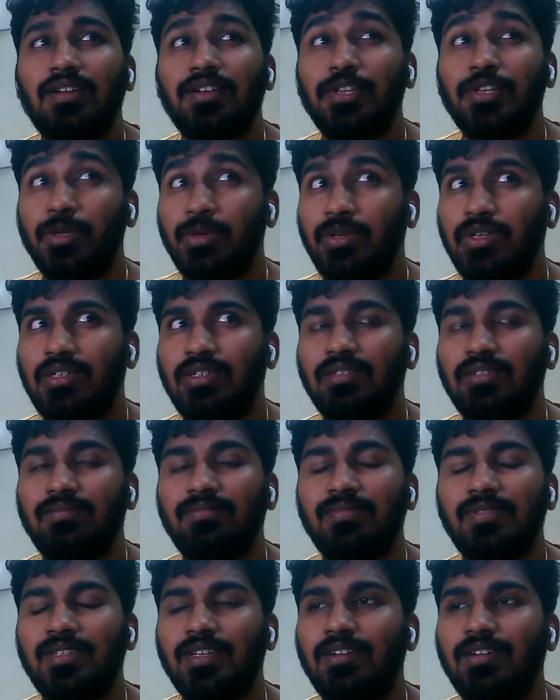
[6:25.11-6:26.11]
New Year,
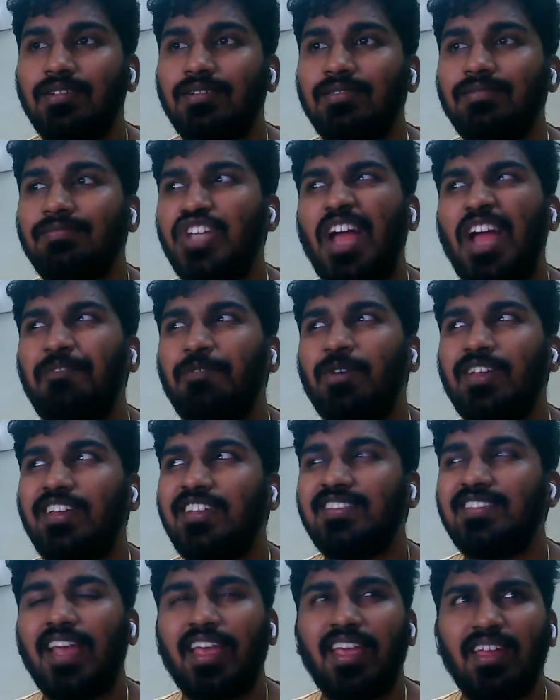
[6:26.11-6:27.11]
so January
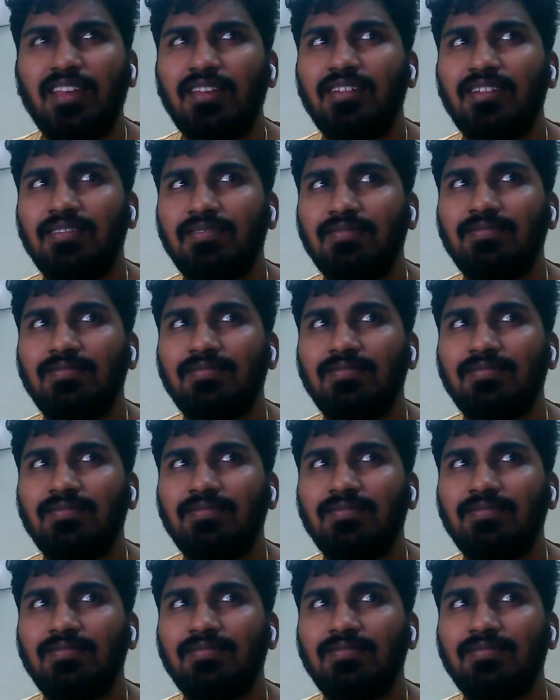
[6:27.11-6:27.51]
second.